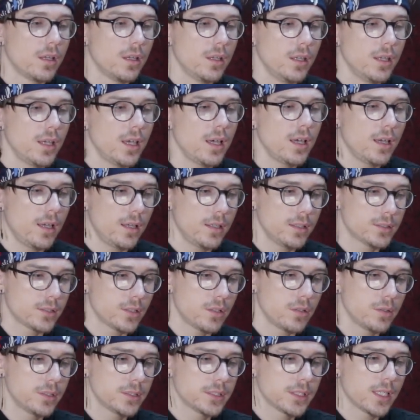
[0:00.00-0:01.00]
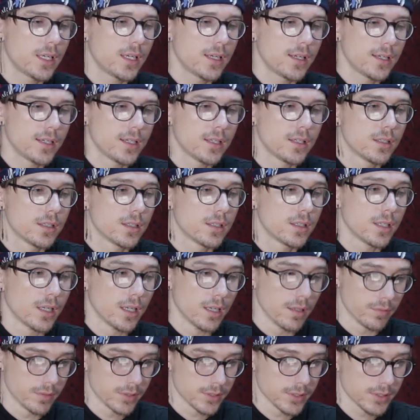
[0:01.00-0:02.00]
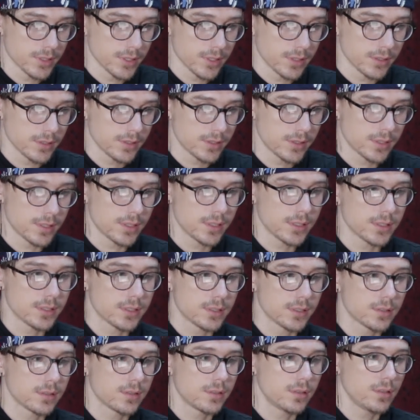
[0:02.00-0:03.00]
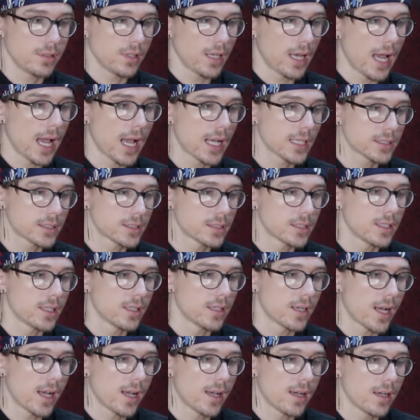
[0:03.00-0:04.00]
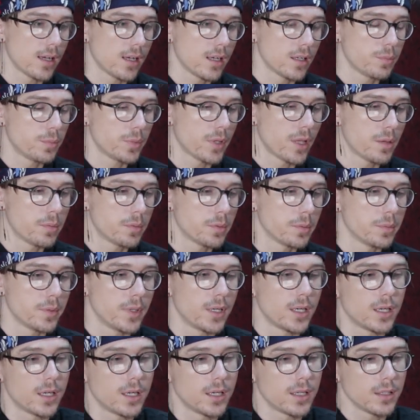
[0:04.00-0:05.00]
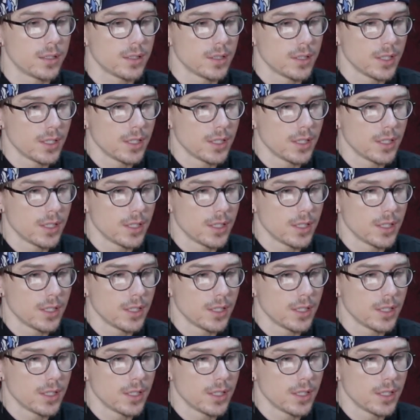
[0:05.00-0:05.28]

yeah, it's always kind of hurt ever since this accident I had, blah, blah, blah.